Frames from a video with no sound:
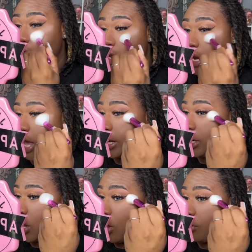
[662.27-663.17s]
And I can
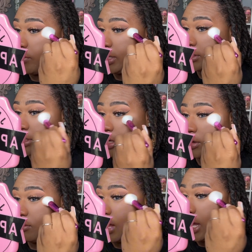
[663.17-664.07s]
already
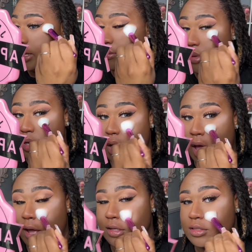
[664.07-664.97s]
tell I am
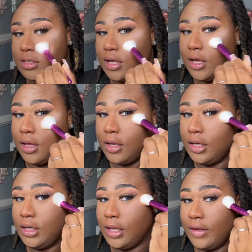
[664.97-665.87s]
not
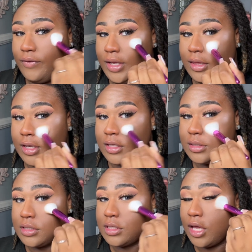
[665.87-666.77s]
loving
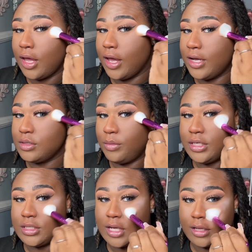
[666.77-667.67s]
this as
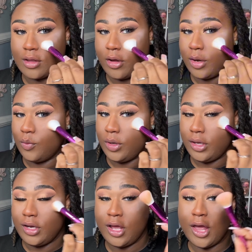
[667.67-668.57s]
much as I thought it
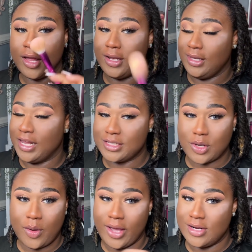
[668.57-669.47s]
would. Let's
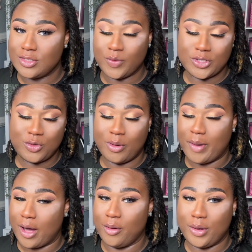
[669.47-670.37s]
go ahead and switch to a
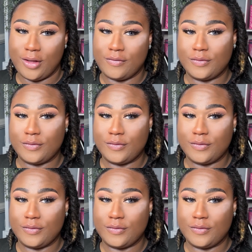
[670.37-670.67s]
powder puff.